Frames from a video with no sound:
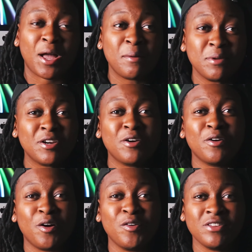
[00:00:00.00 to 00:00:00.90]
I'm gonna
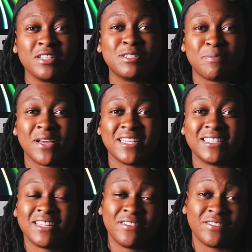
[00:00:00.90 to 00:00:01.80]
go over the
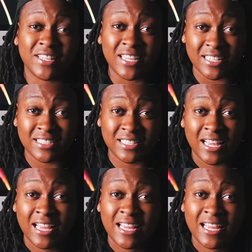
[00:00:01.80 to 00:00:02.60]
specs of this